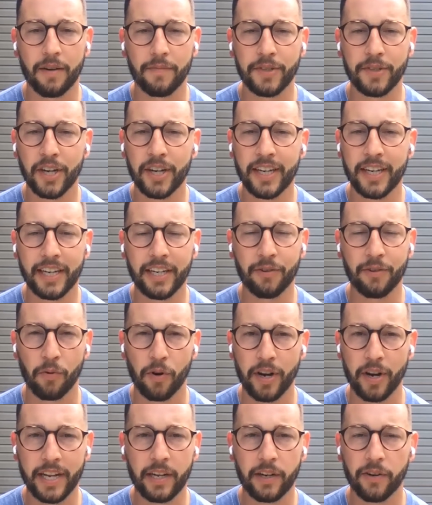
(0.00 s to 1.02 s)
done any
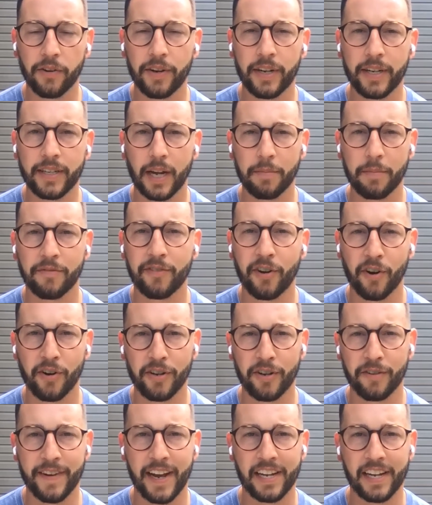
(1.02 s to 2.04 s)
running or any type of
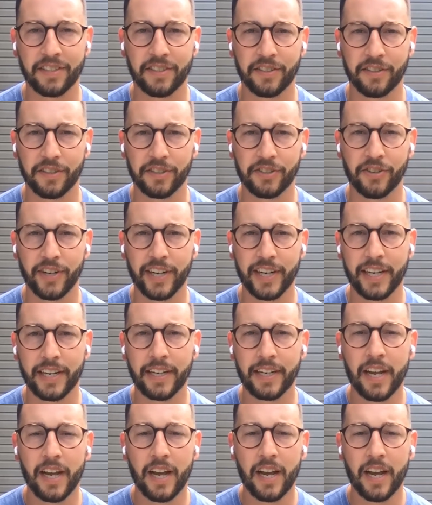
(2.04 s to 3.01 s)
cardiovascular training,